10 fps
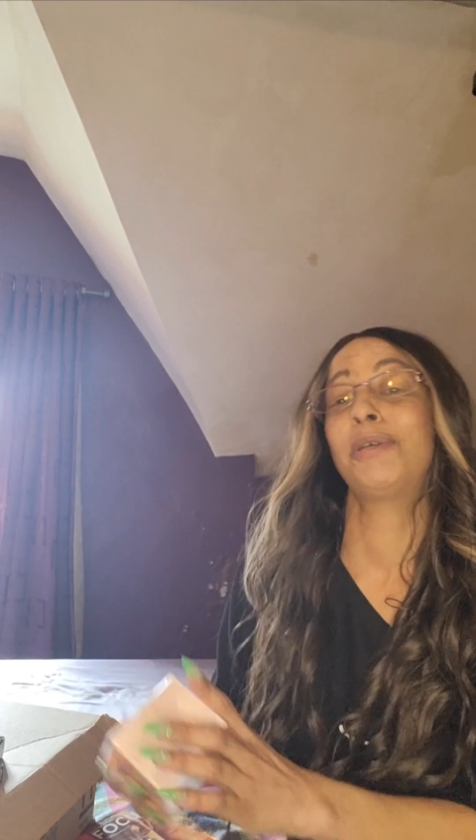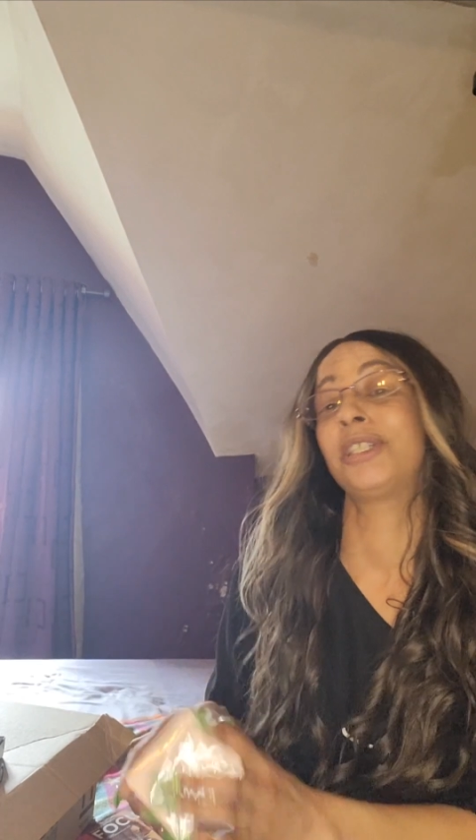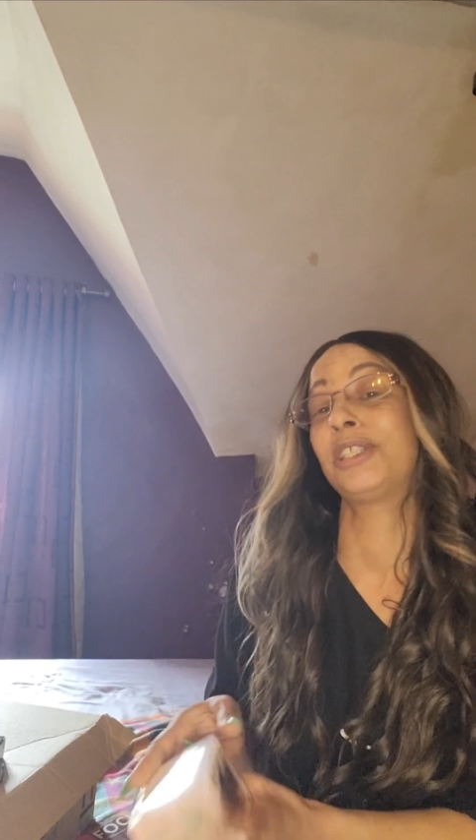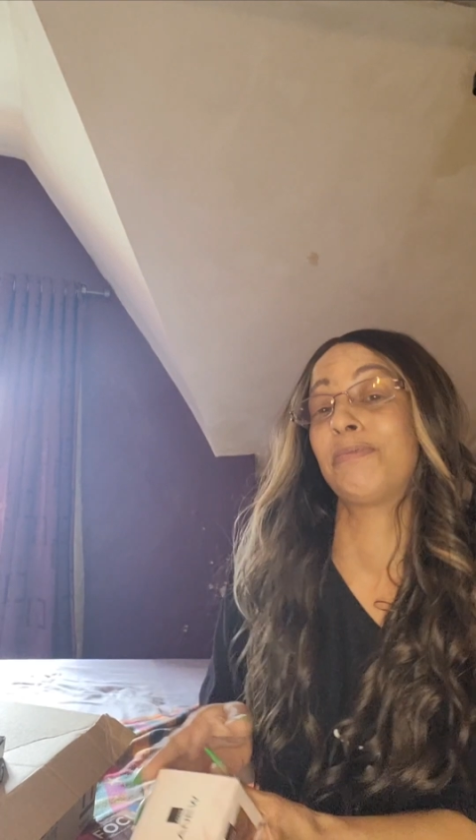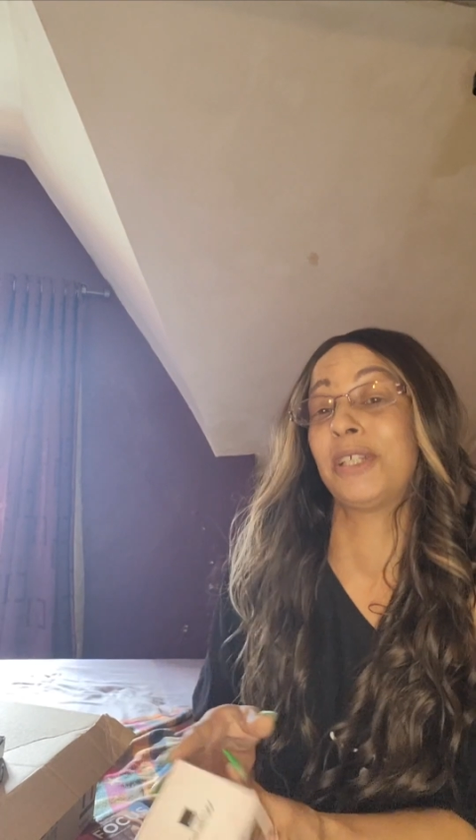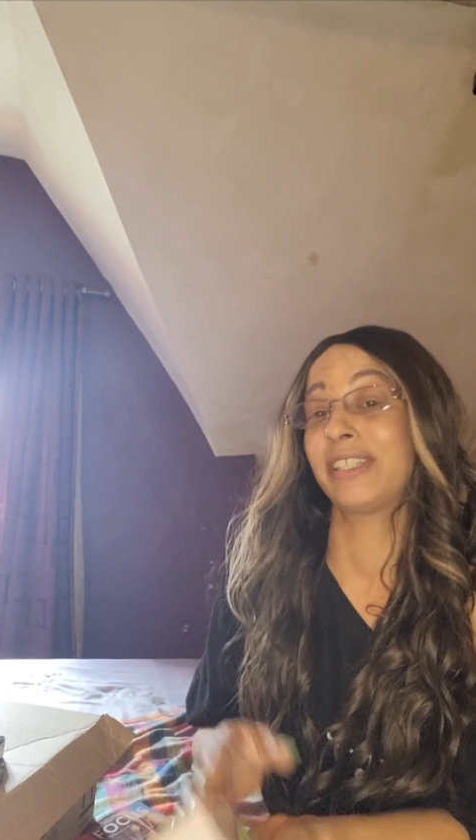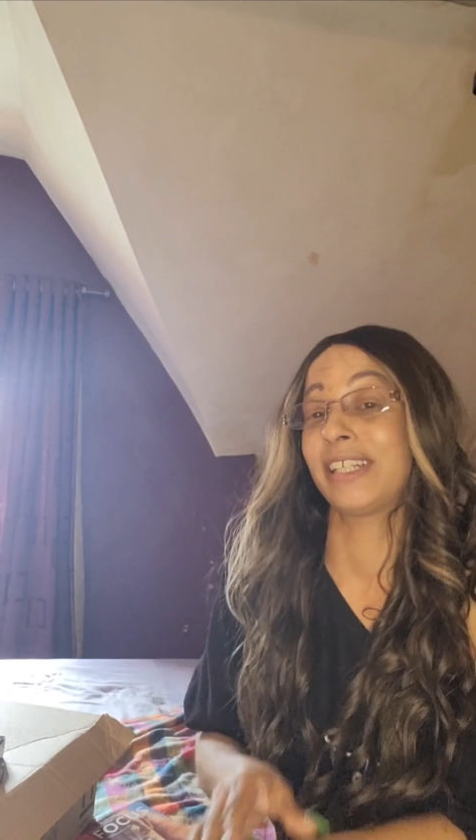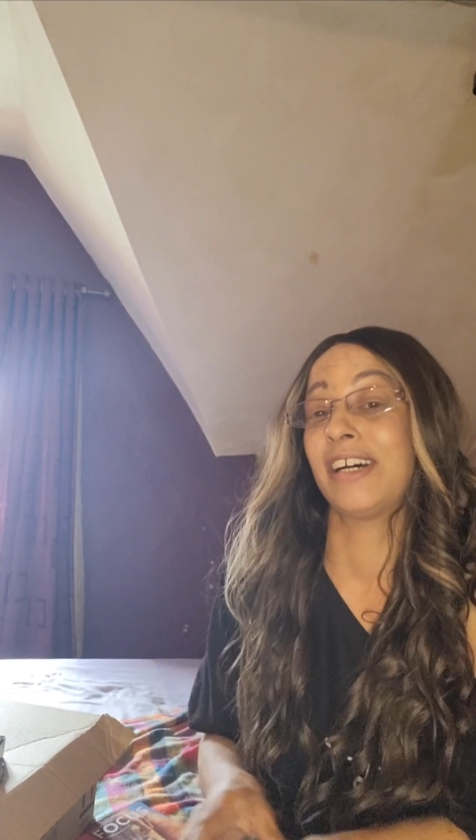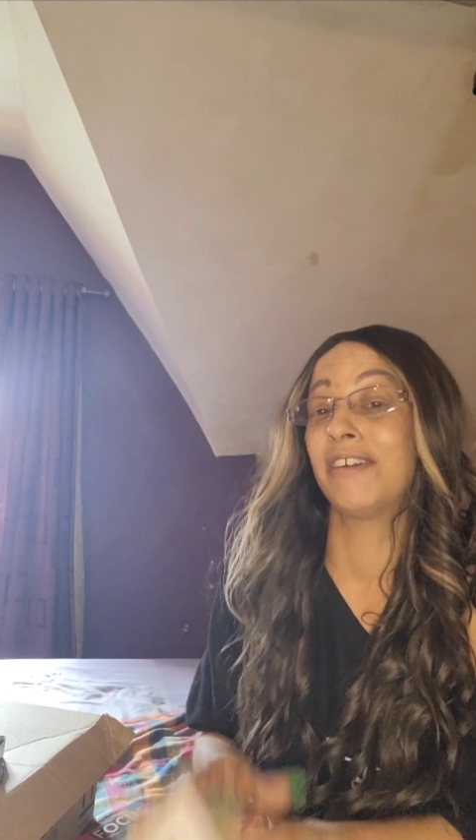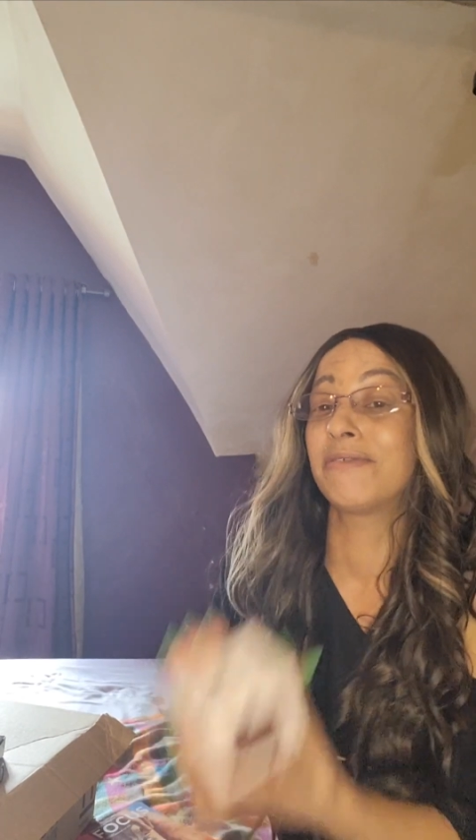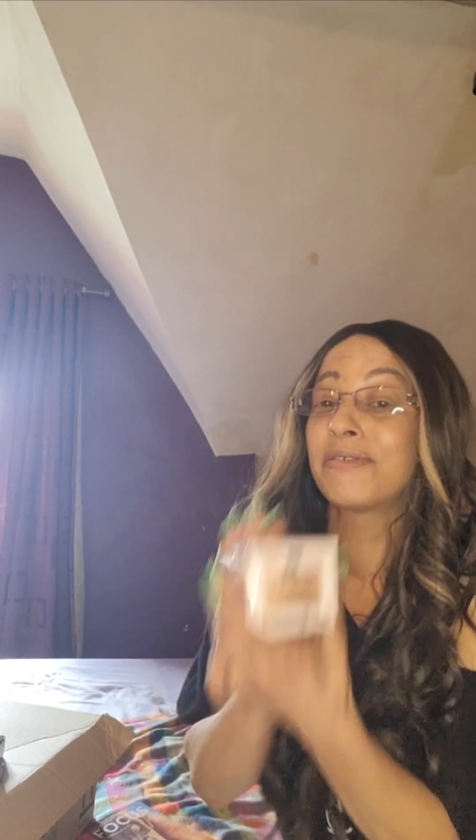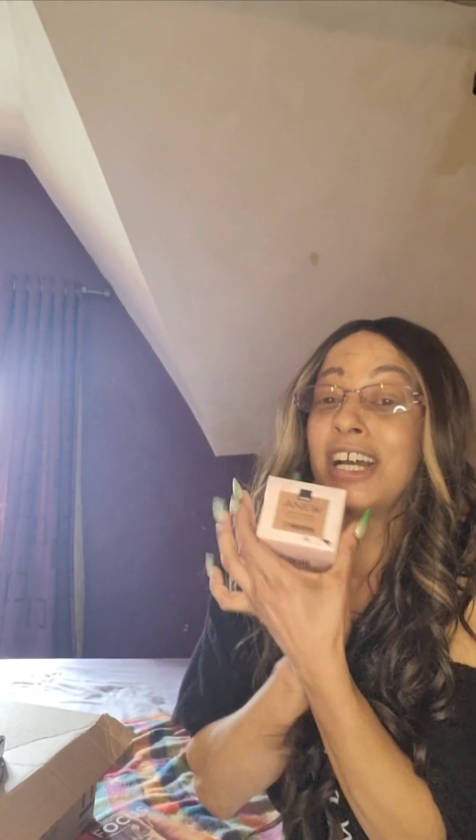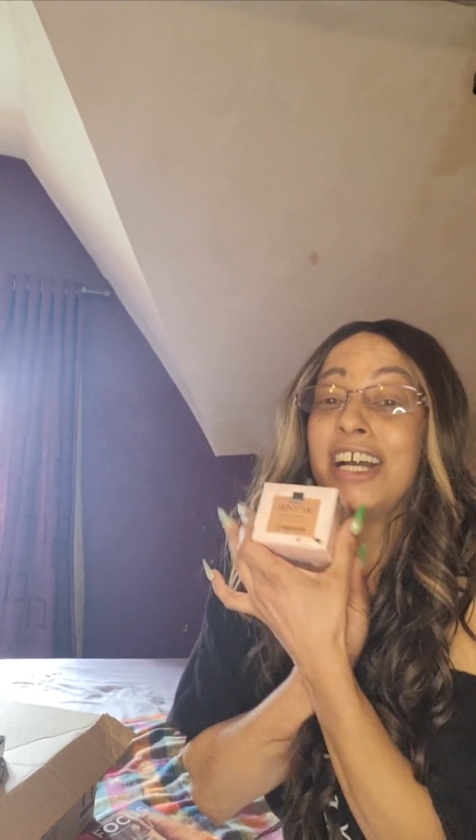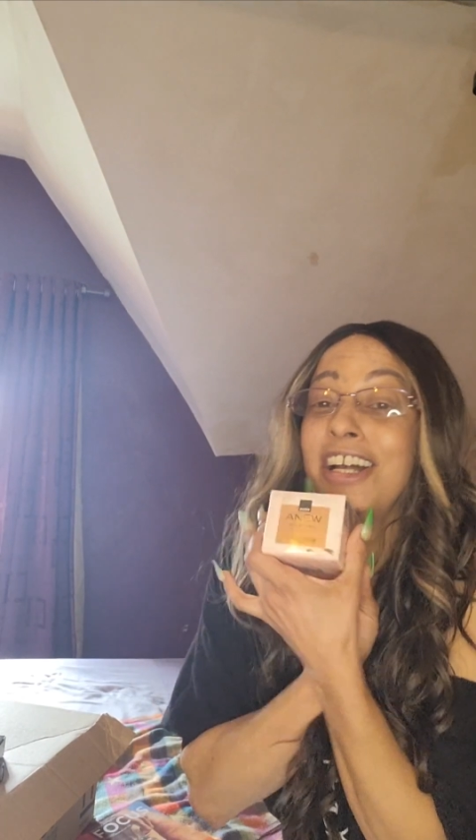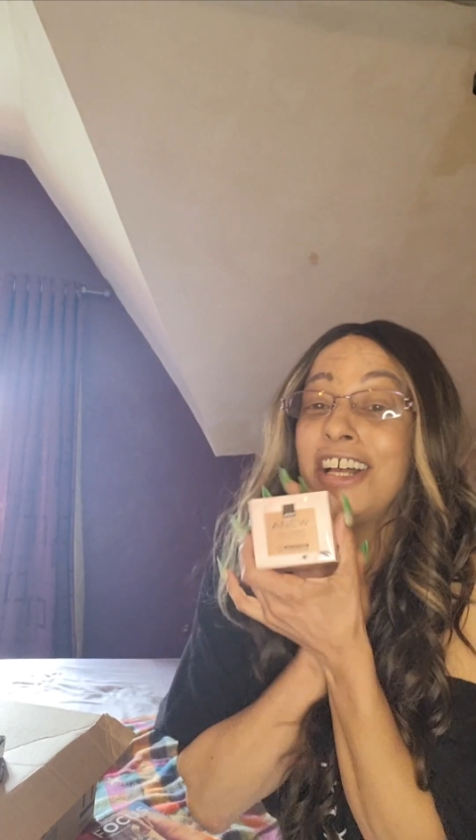purchased myself
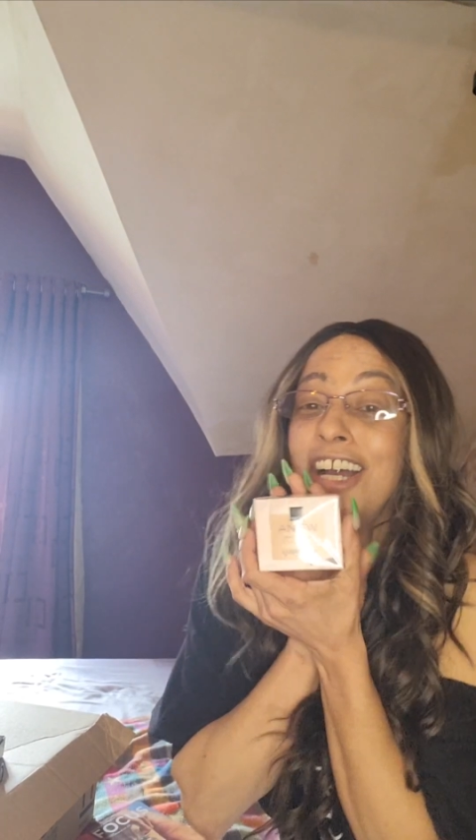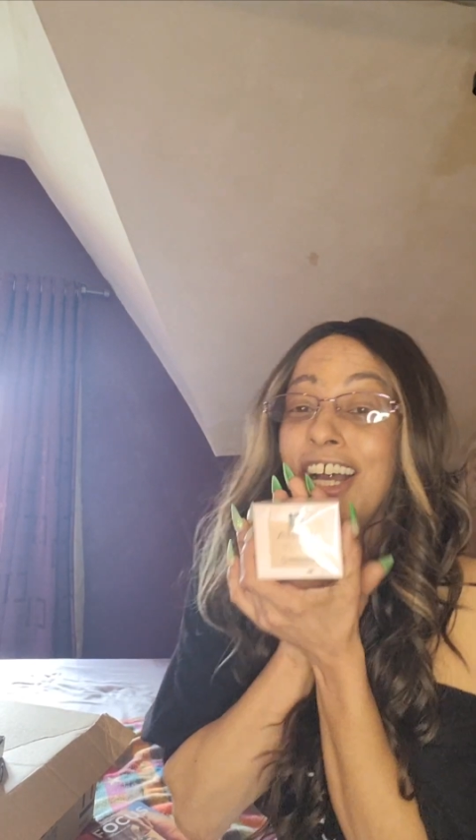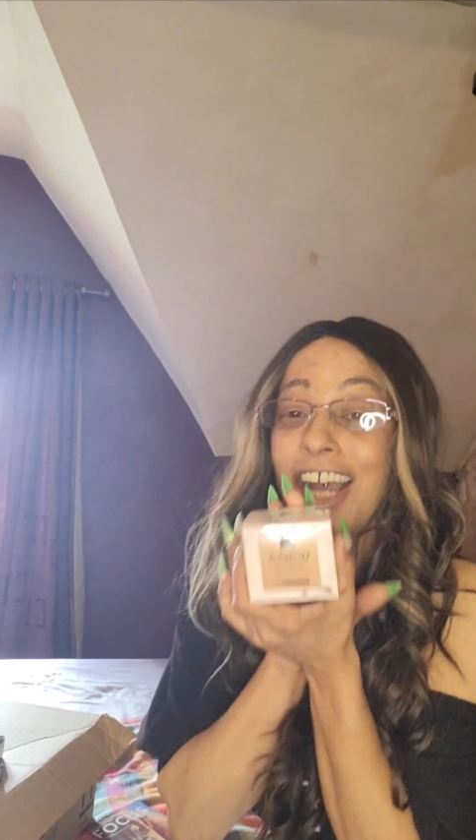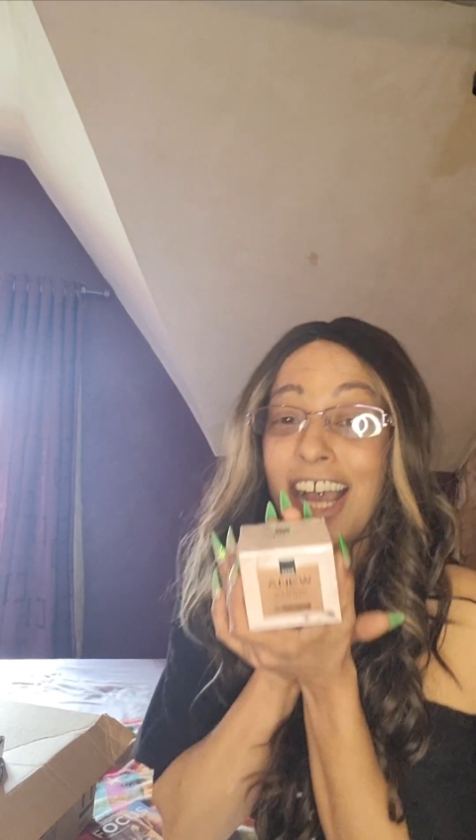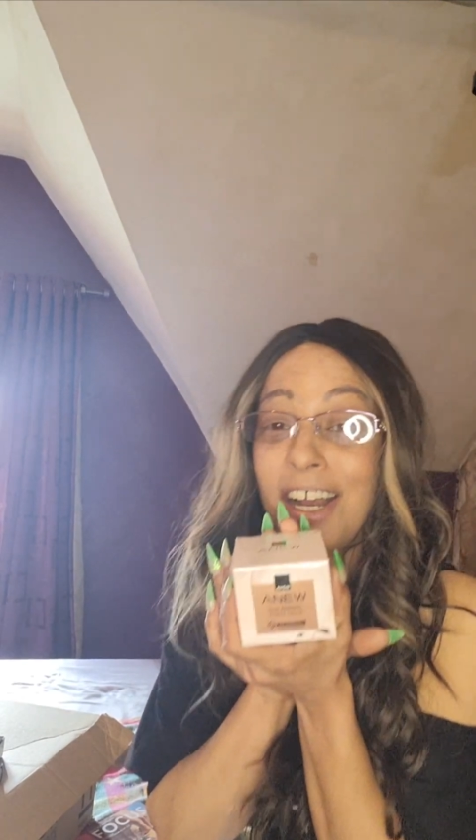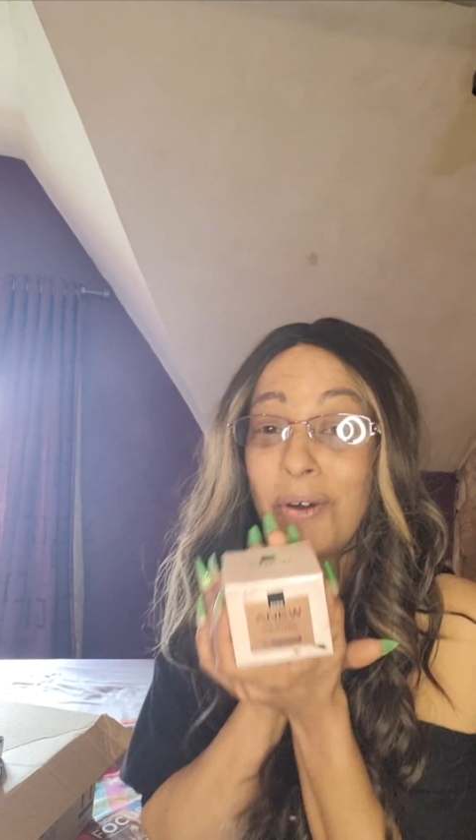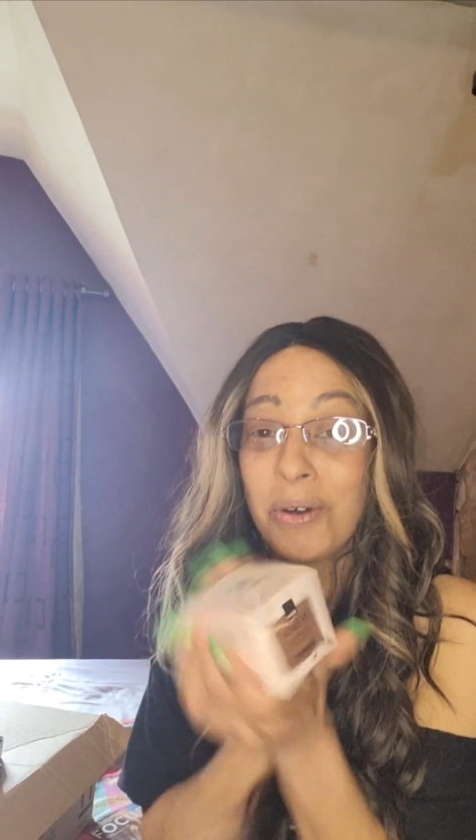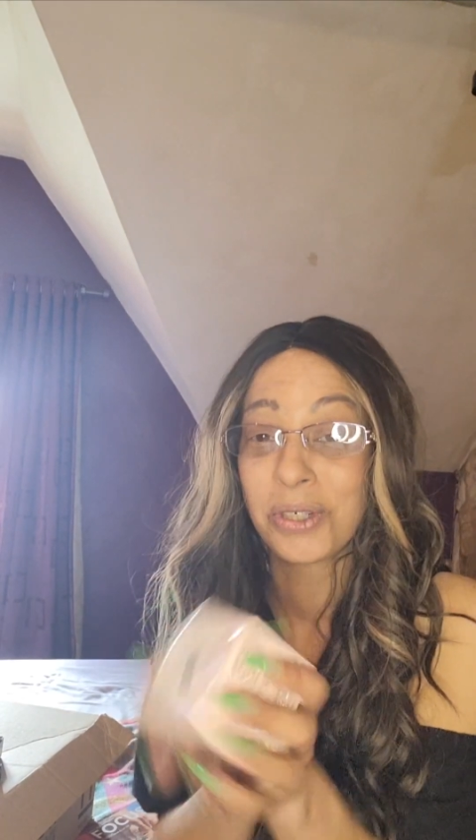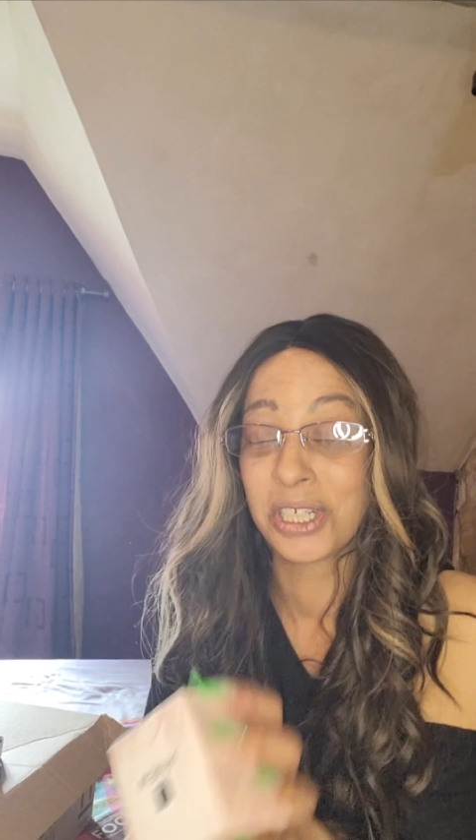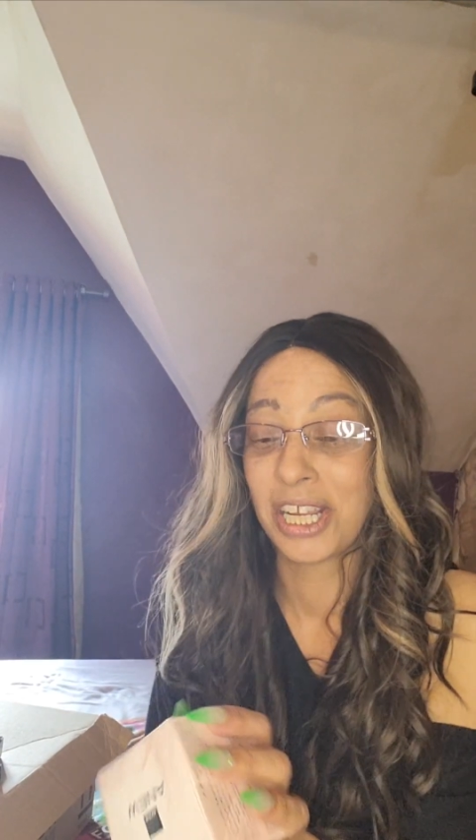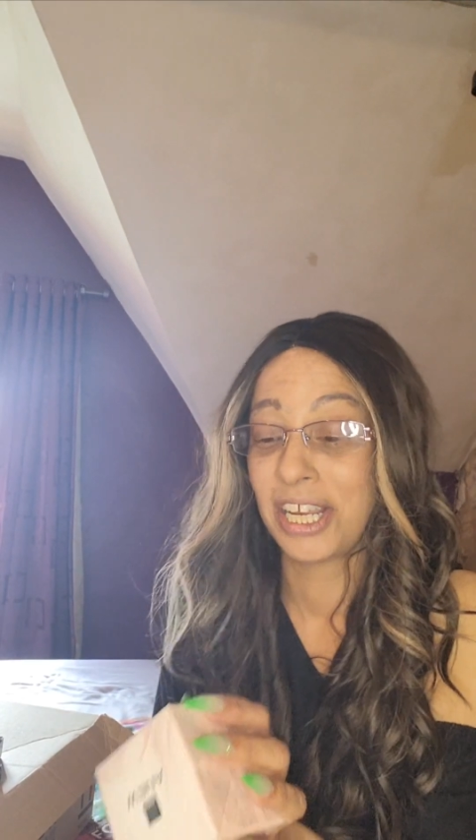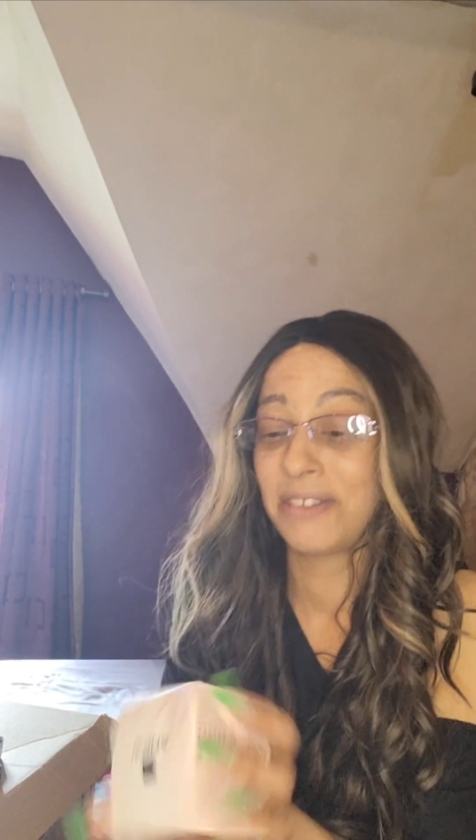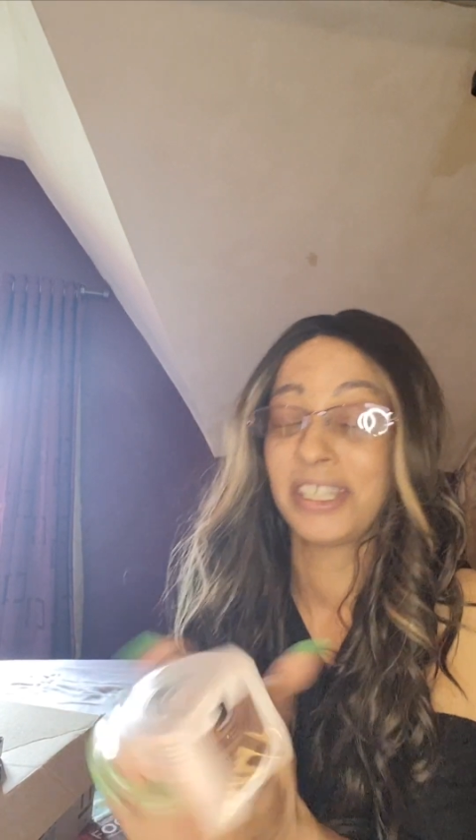also